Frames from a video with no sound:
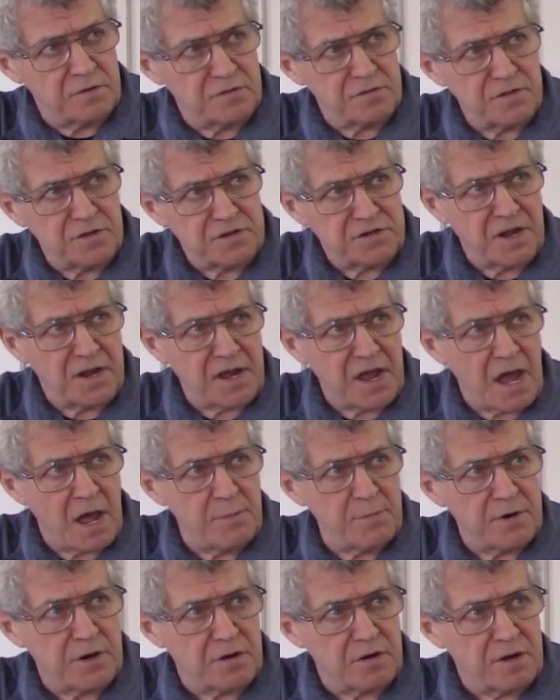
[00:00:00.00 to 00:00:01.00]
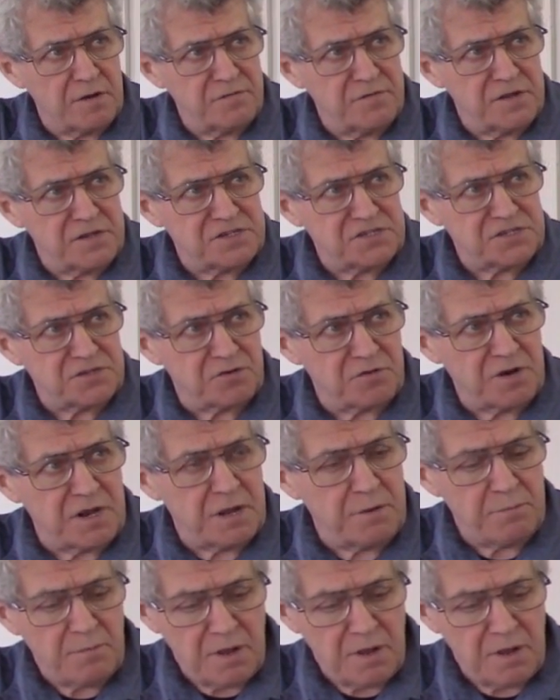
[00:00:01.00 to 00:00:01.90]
or the diameter of this stream